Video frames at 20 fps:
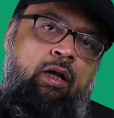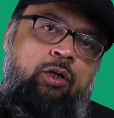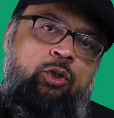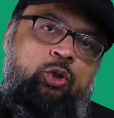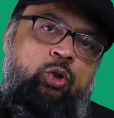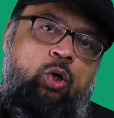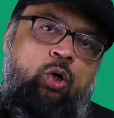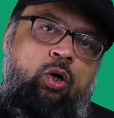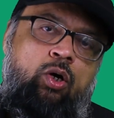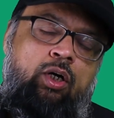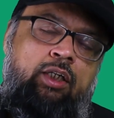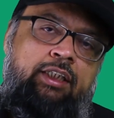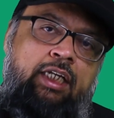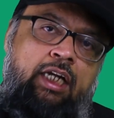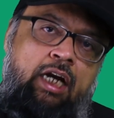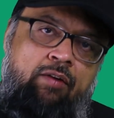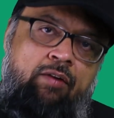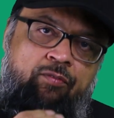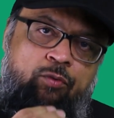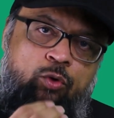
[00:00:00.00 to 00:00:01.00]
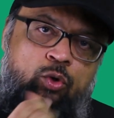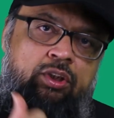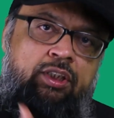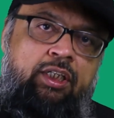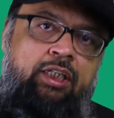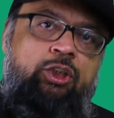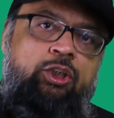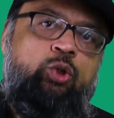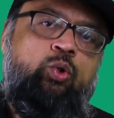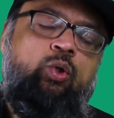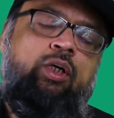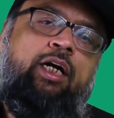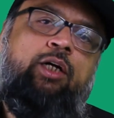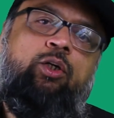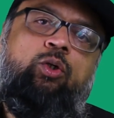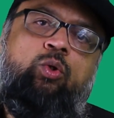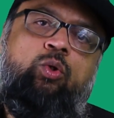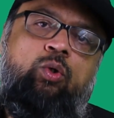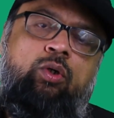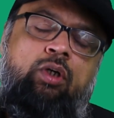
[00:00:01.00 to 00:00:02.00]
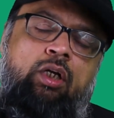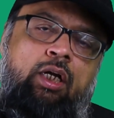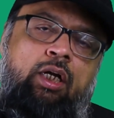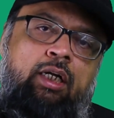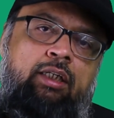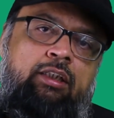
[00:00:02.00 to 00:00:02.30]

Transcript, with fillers: So there are few things you can do.